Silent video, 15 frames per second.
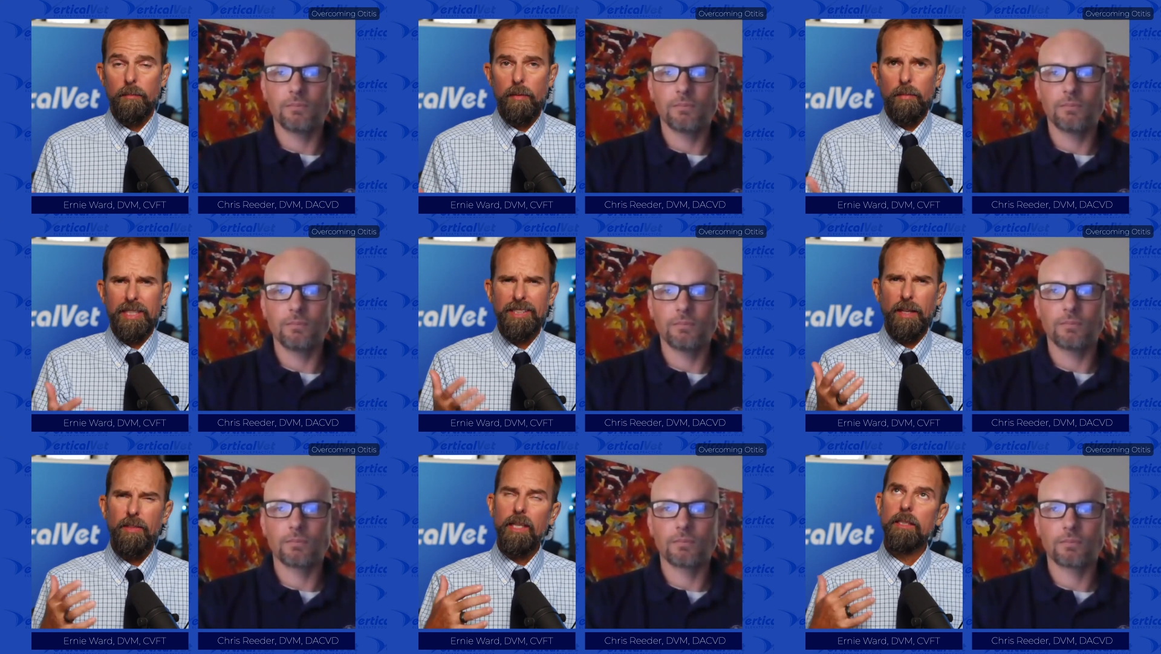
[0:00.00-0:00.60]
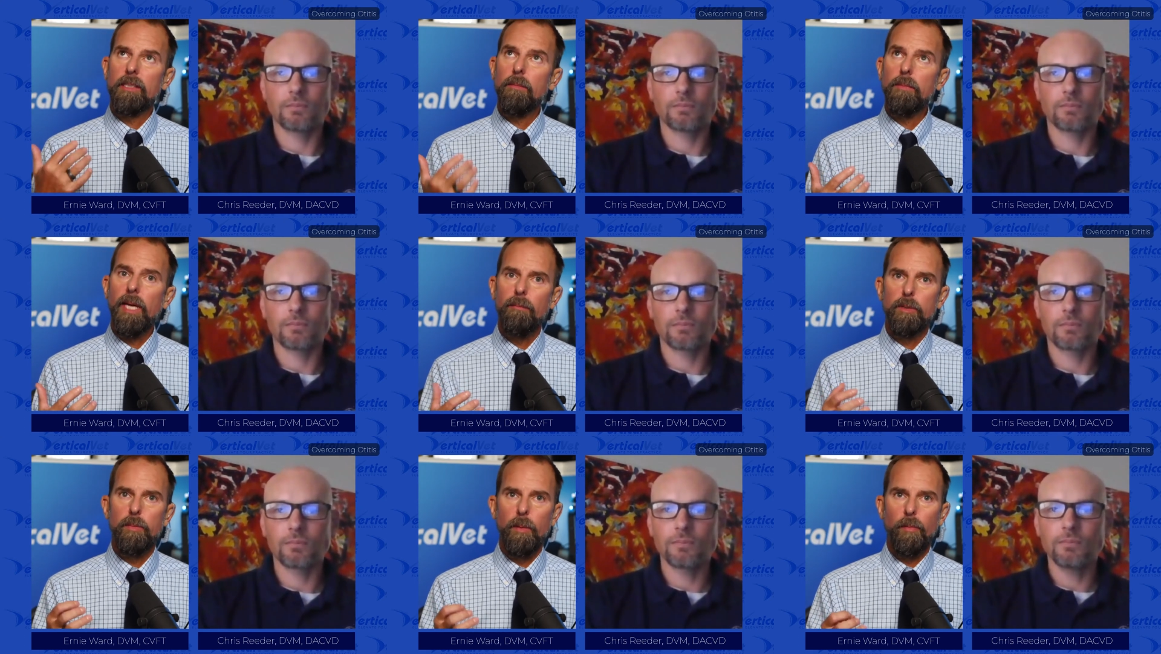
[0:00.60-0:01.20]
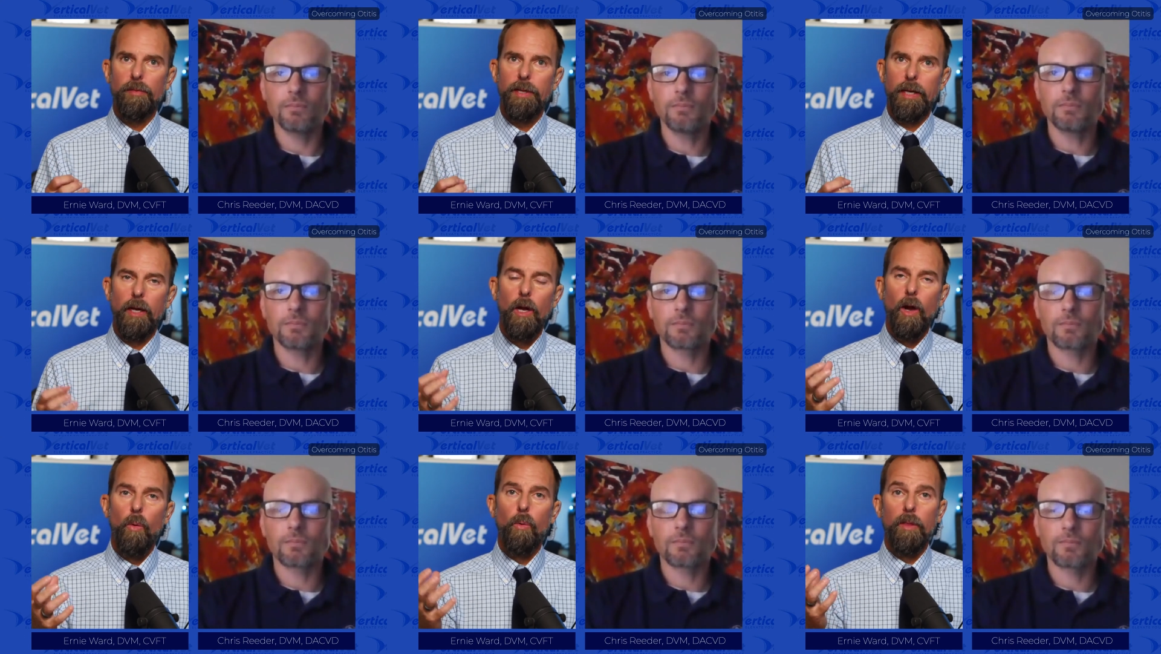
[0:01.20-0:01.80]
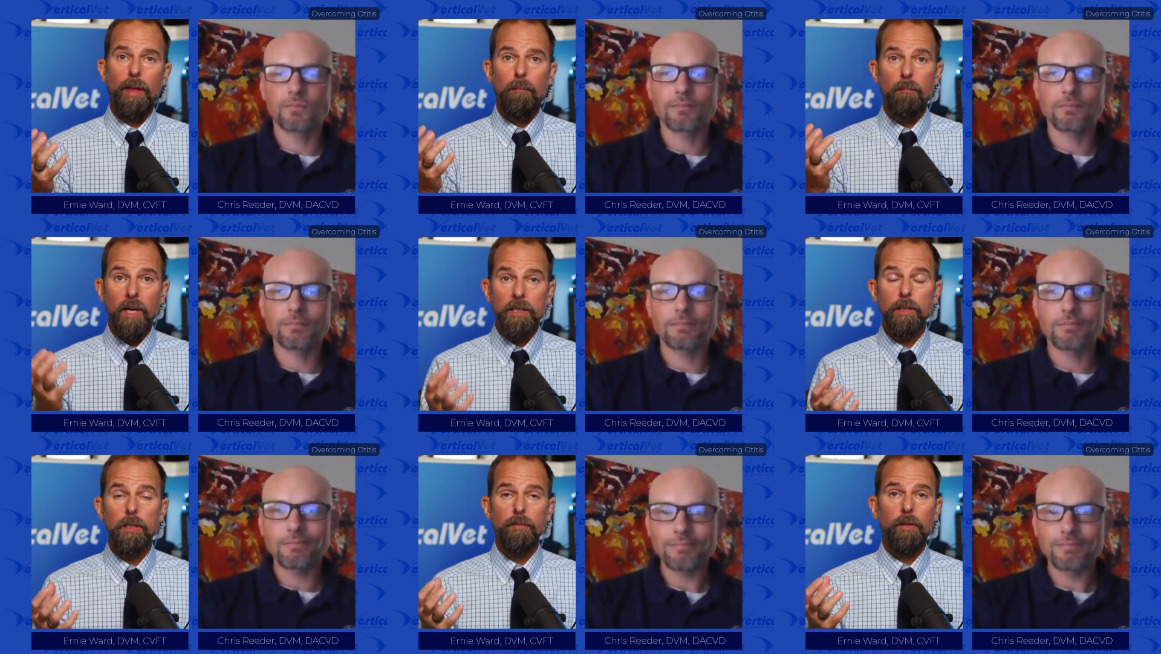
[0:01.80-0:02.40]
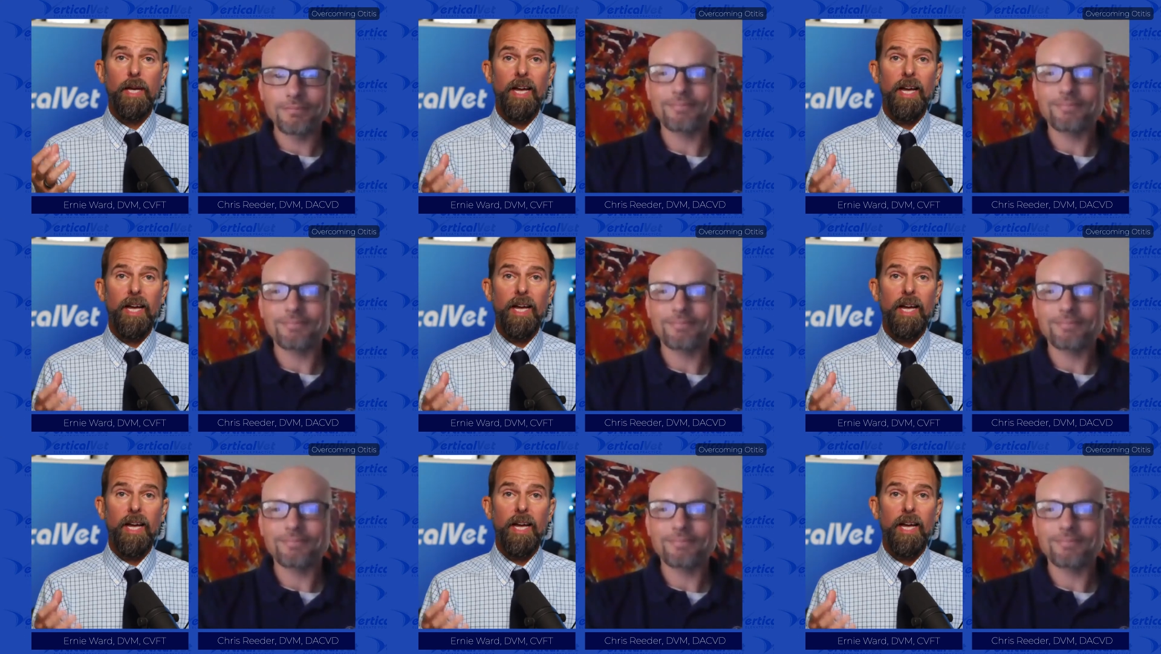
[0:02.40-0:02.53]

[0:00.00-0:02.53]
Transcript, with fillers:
Speaker 1: I mean, because I think sometimes people think, well, they must have